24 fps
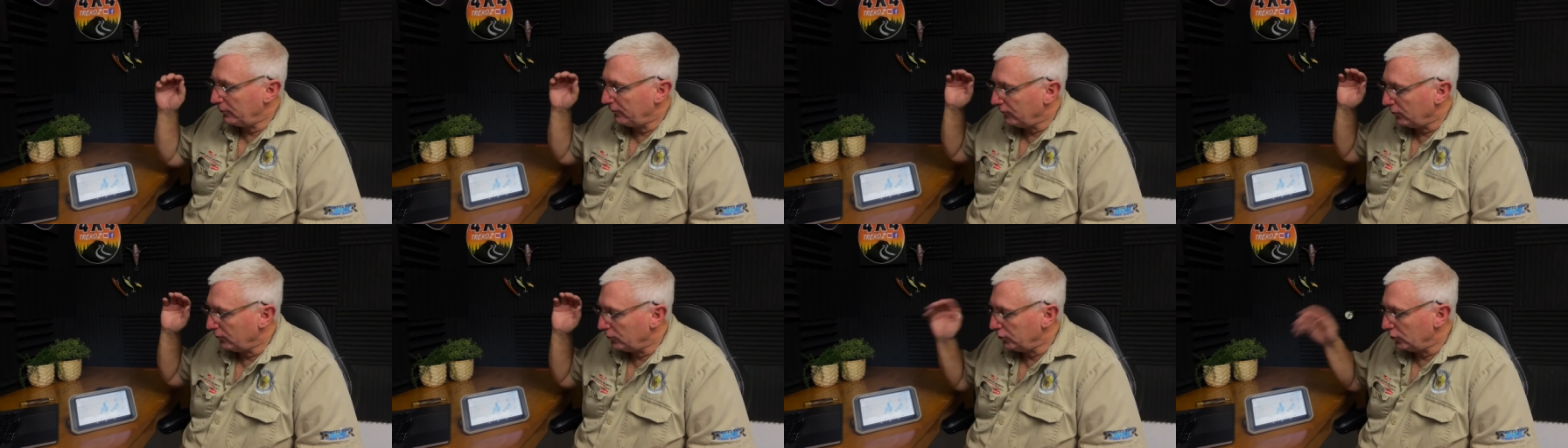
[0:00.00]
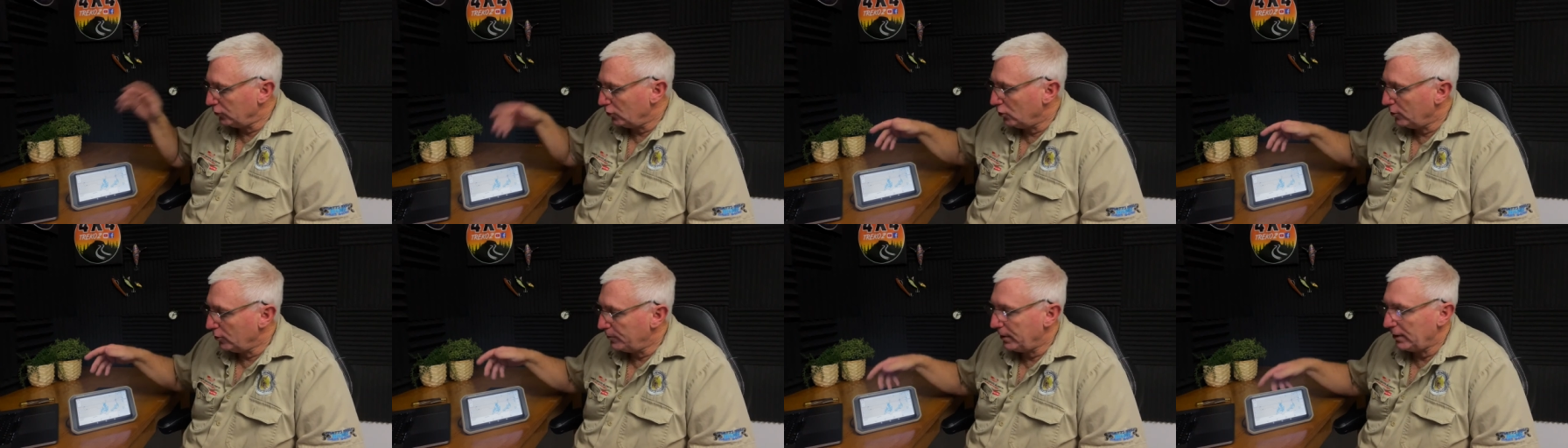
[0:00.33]
find
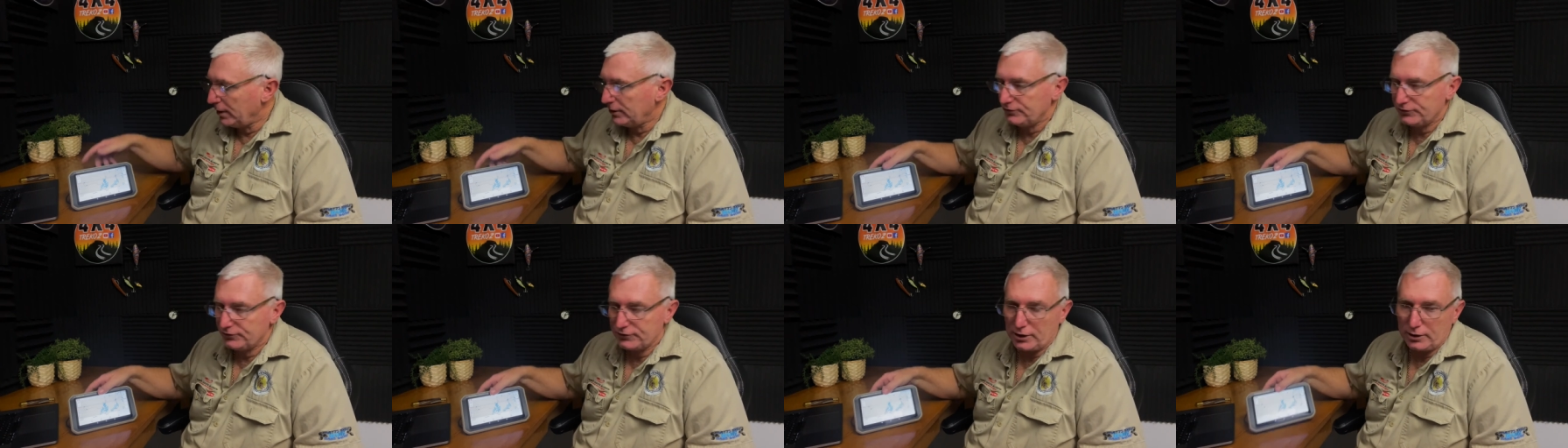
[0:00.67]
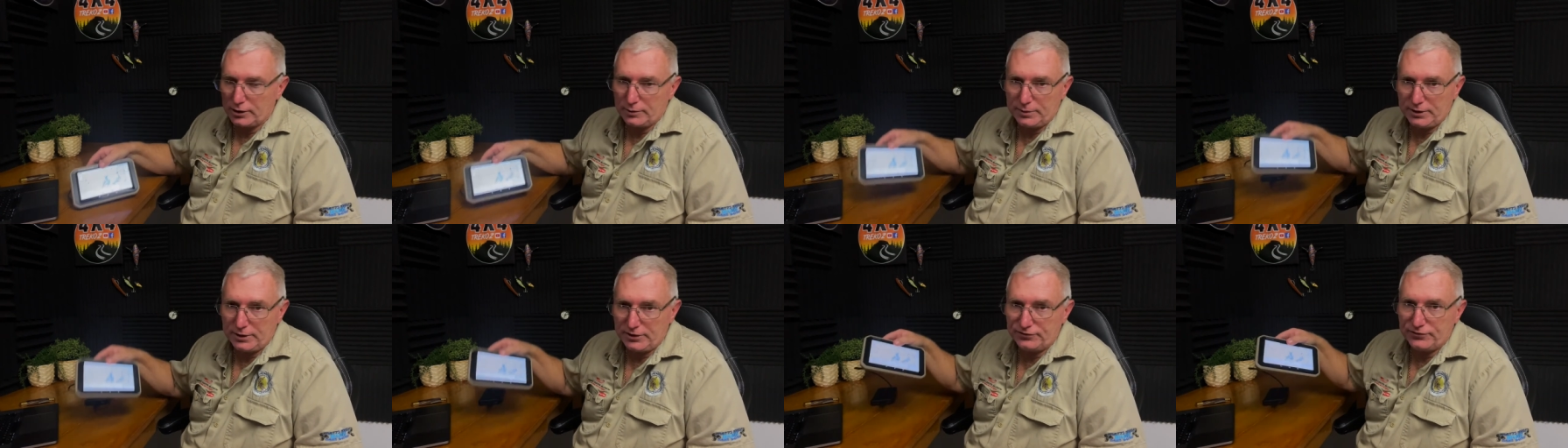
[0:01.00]
your iPad's going
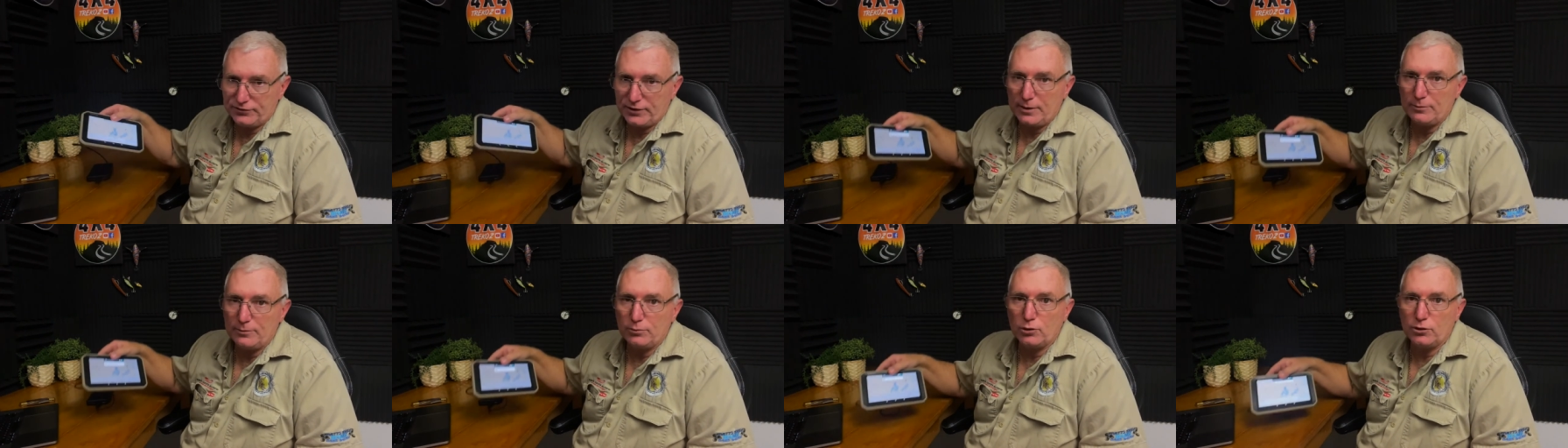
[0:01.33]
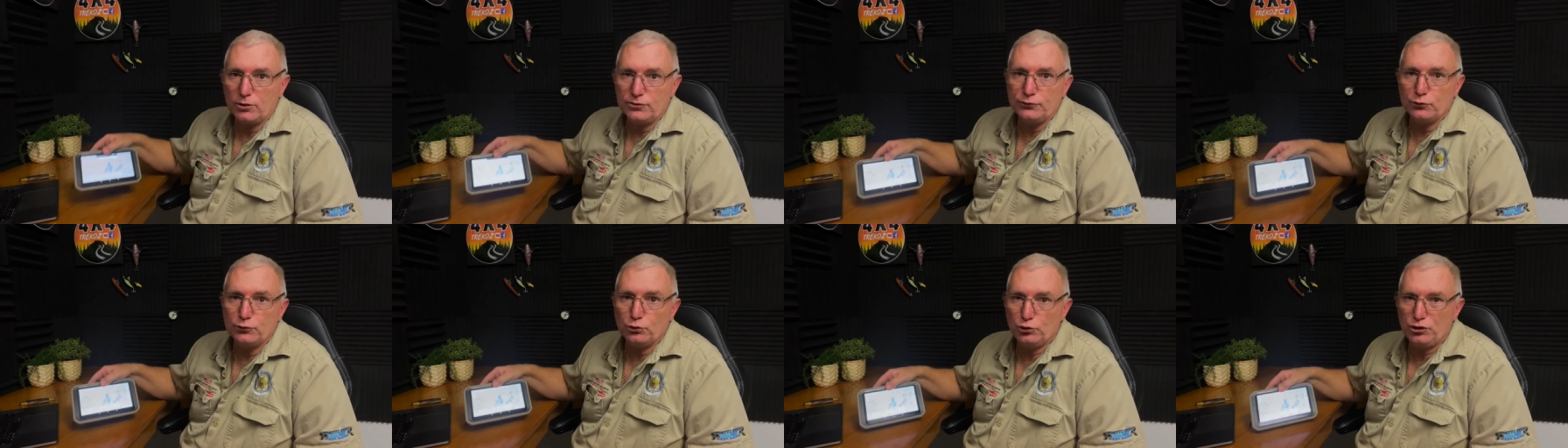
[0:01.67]
to be the same
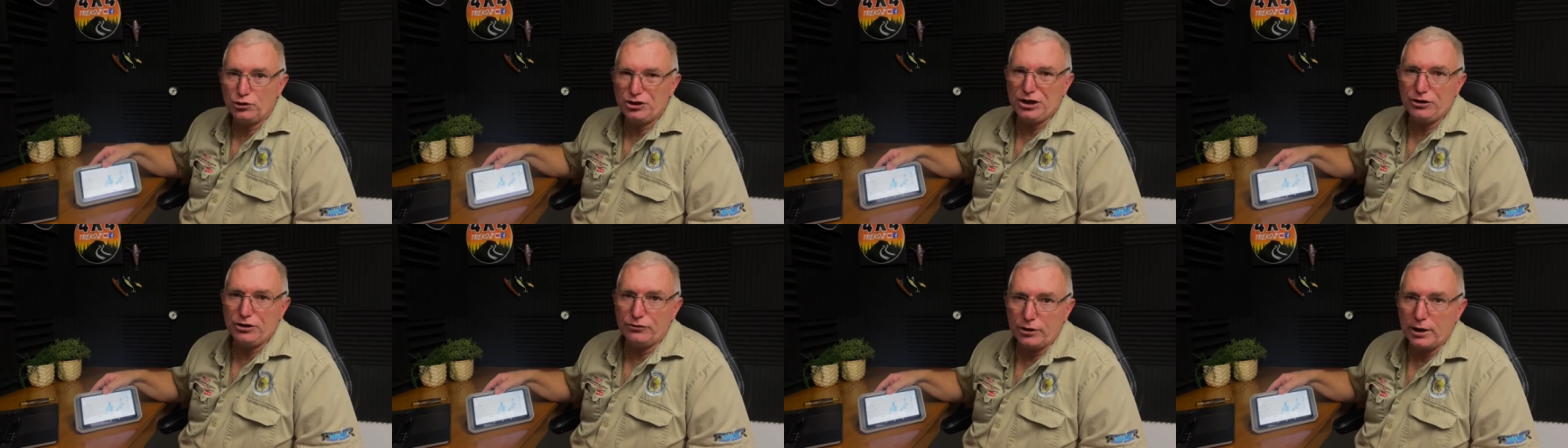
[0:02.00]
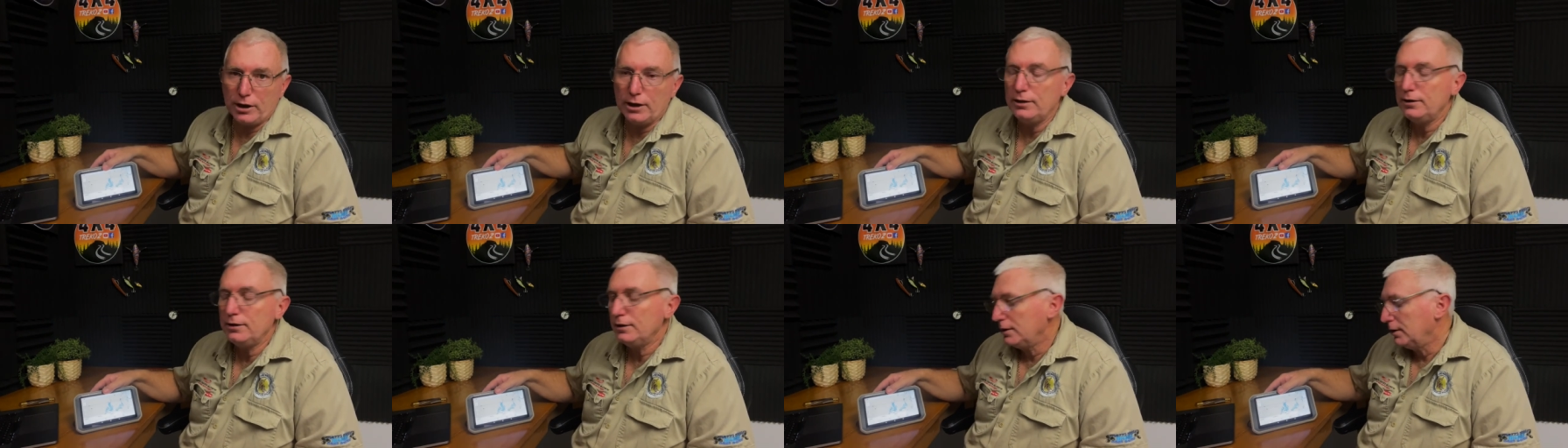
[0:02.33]
price or
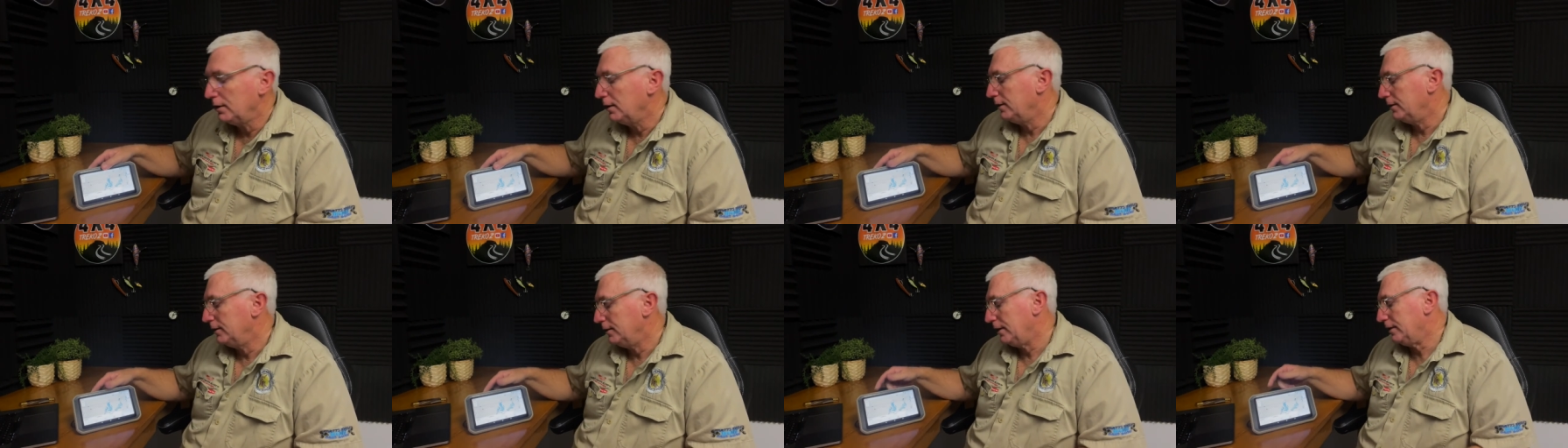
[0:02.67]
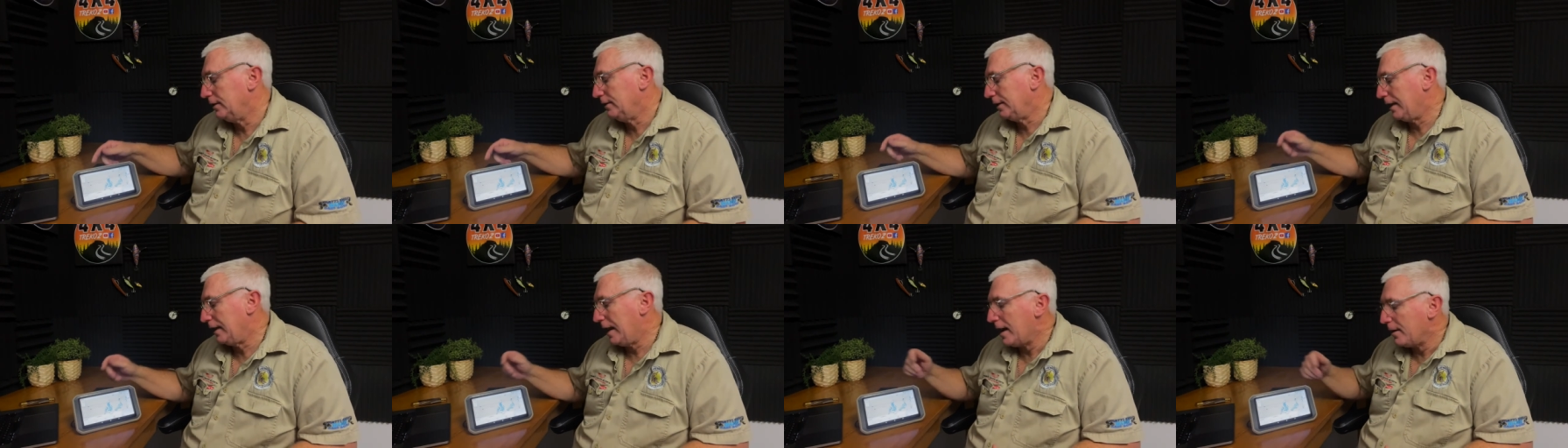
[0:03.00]
dearer than
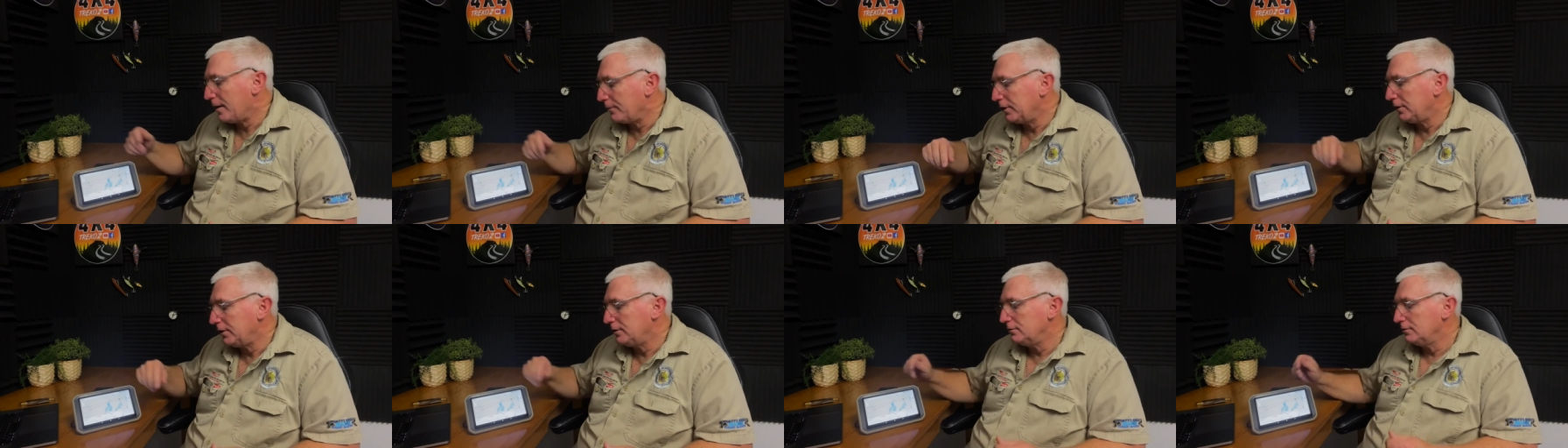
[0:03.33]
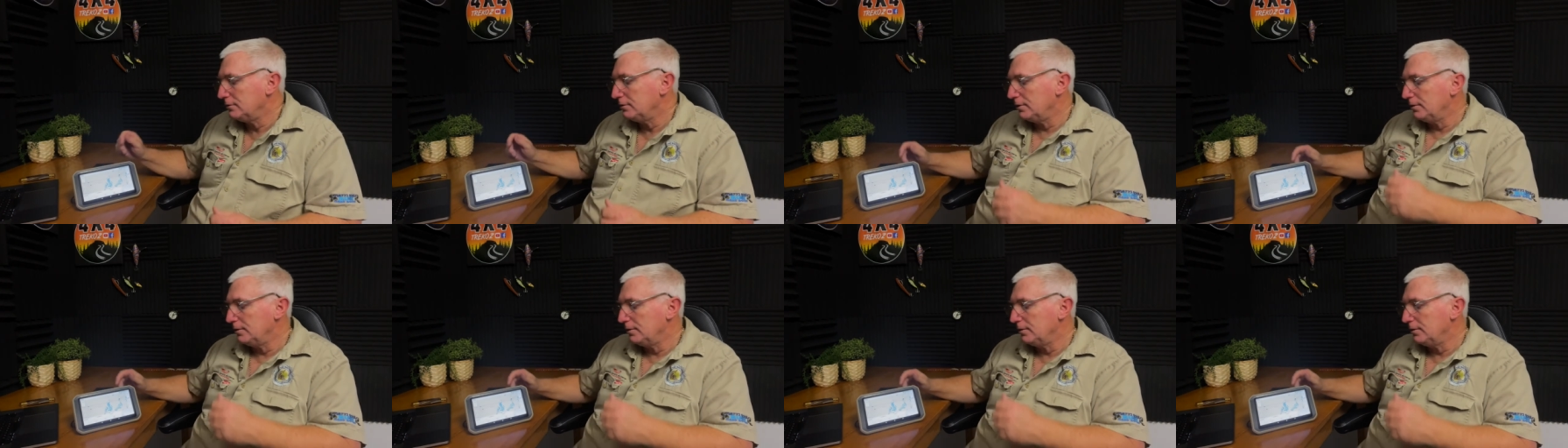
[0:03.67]
the Garmin,